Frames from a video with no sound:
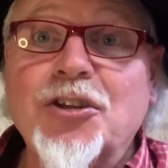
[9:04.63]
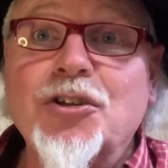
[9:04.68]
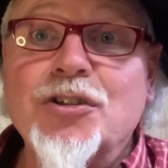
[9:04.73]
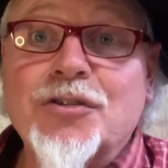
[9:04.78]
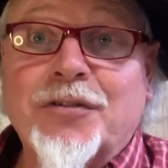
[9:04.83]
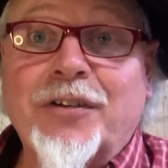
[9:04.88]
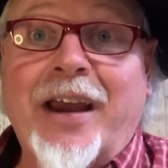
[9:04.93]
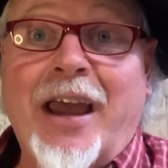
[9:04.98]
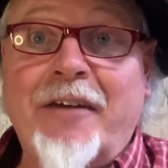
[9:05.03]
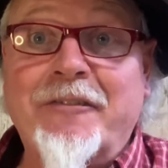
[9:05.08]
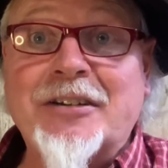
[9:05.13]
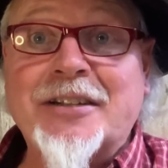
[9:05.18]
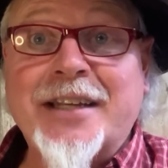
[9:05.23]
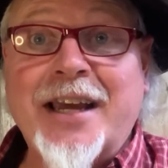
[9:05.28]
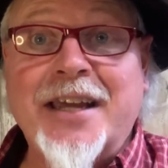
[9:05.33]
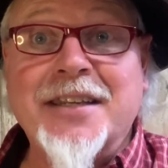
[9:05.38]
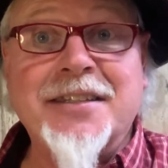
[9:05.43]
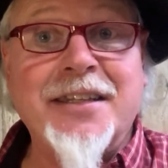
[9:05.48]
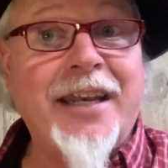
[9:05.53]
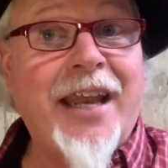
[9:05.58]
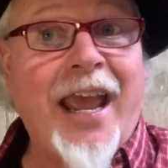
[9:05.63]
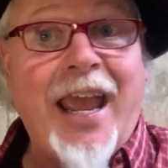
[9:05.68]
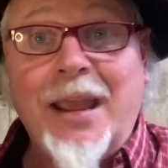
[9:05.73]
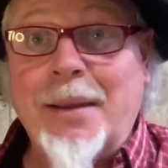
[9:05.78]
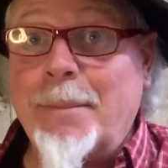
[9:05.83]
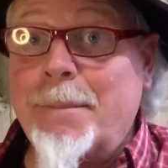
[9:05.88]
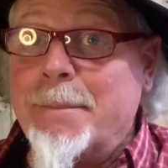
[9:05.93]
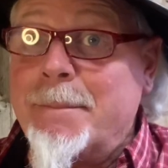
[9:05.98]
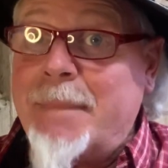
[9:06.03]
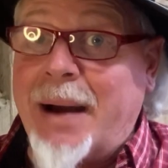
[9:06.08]
use for advertising.
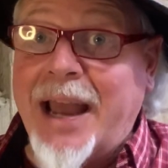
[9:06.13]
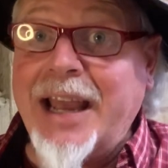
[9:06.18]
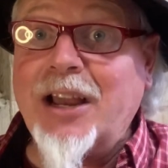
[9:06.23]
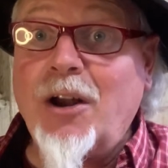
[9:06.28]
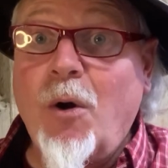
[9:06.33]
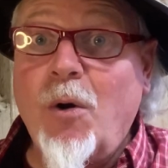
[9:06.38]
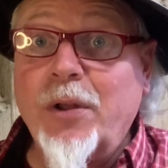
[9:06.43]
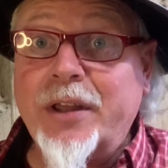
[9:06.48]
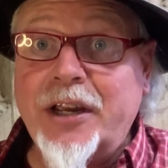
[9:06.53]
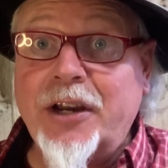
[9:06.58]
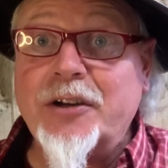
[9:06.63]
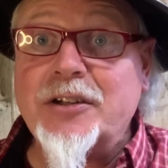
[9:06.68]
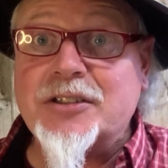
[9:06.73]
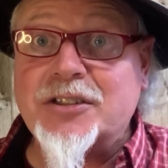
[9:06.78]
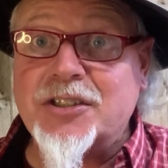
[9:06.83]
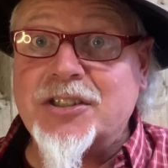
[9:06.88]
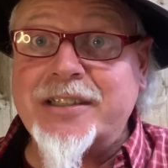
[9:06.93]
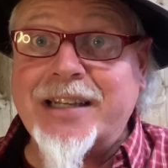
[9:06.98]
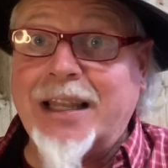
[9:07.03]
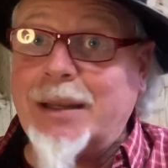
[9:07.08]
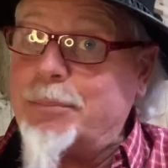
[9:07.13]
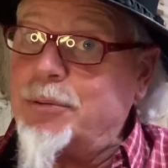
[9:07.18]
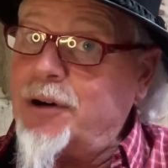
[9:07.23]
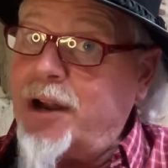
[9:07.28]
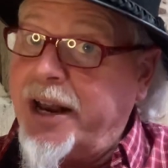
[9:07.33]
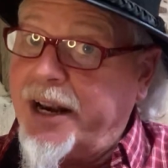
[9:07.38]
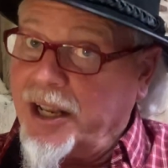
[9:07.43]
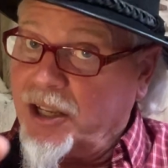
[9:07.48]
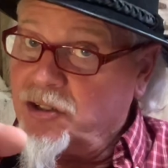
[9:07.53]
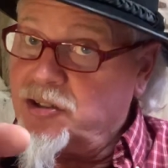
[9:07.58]
Hey, my goal here is to sell a
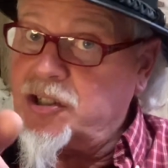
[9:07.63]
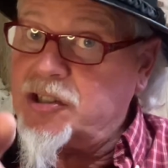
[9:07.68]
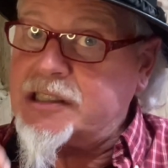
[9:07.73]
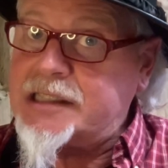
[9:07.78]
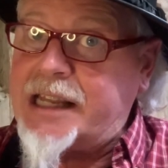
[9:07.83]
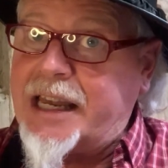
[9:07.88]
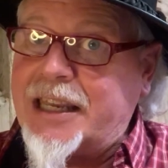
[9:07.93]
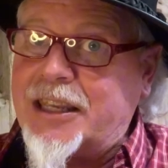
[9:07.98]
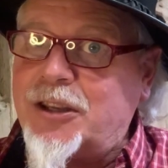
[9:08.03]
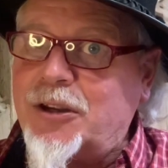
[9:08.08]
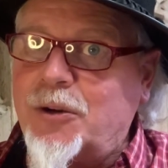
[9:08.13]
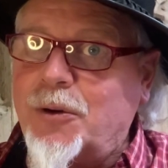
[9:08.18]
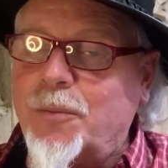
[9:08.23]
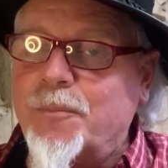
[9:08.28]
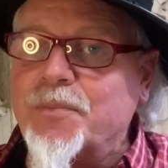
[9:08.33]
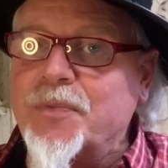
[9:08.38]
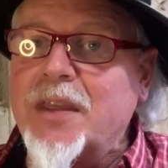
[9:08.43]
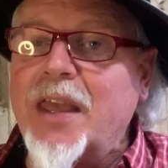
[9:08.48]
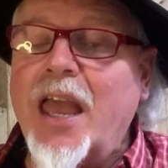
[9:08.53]
product just like you.